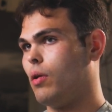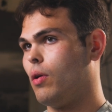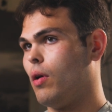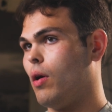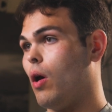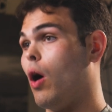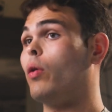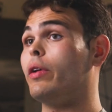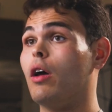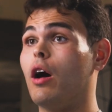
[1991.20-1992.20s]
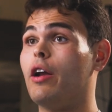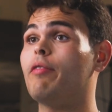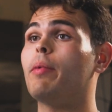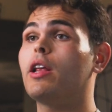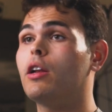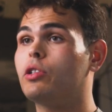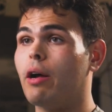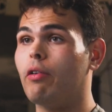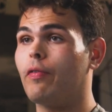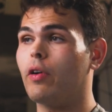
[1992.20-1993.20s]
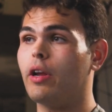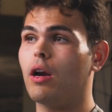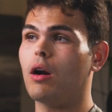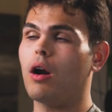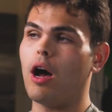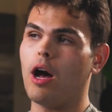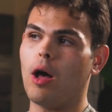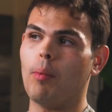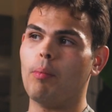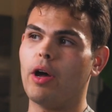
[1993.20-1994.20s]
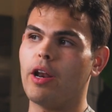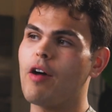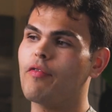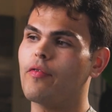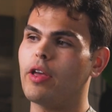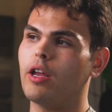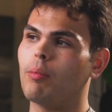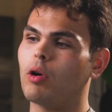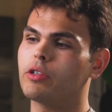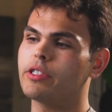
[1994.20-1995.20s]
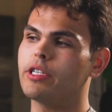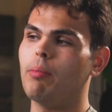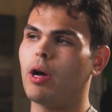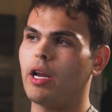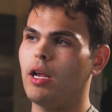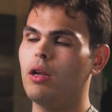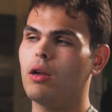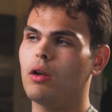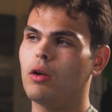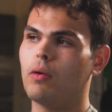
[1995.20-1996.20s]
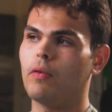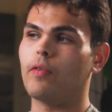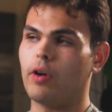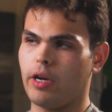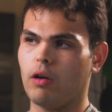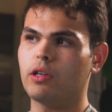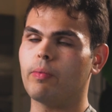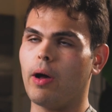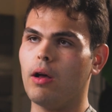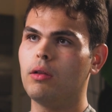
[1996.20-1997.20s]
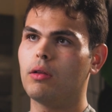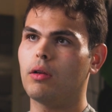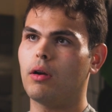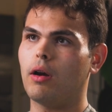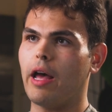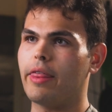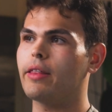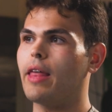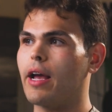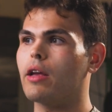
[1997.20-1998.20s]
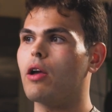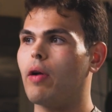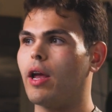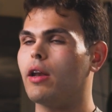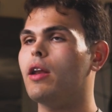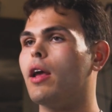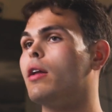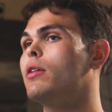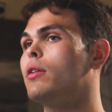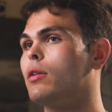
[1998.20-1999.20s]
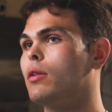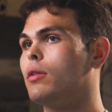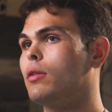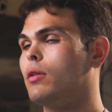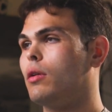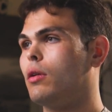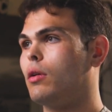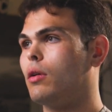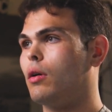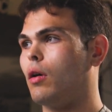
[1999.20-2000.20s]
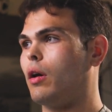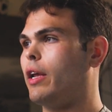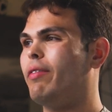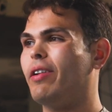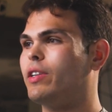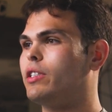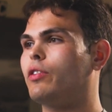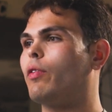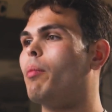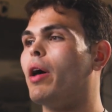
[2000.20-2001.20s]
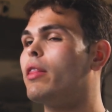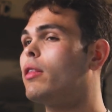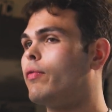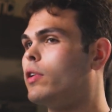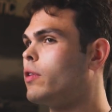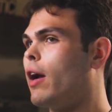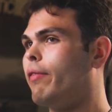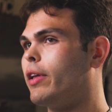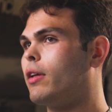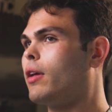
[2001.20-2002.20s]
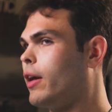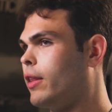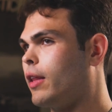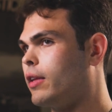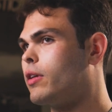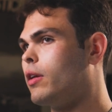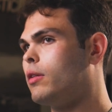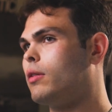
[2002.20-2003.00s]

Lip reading: enough money to travel for a year. Enough in emergency money for a year as well. I think that can go hand in hand. Okay. Or even if it's just for a month for traveling, I think that's good.